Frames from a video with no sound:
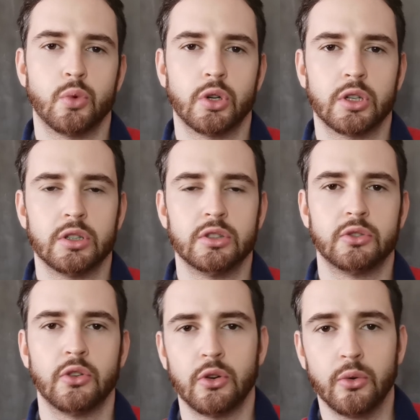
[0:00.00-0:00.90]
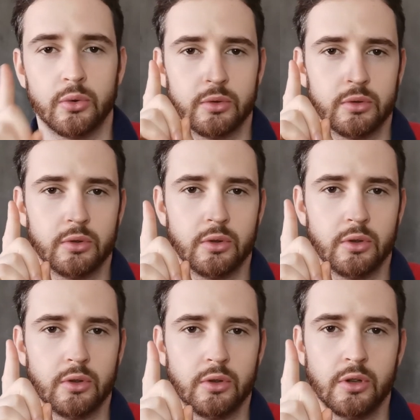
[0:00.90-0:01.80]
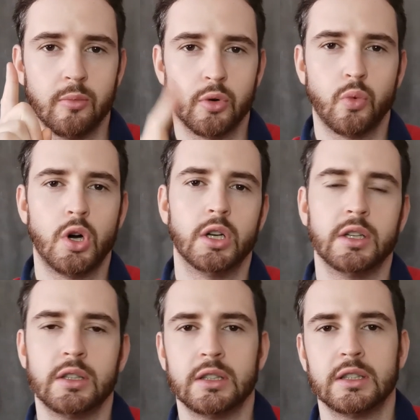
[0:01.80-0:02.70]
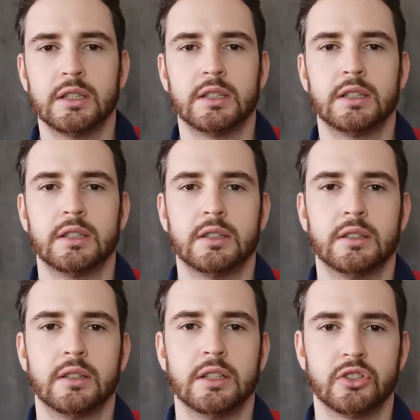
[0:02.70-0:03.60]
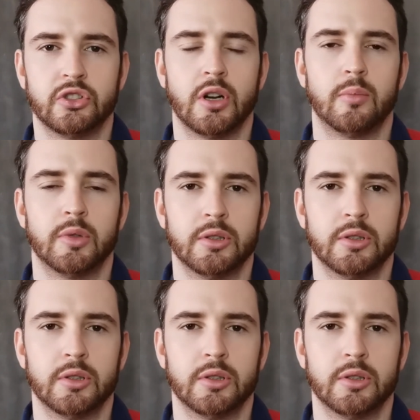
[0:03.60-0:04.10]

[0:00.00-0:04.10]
work. So, number 1 is stop.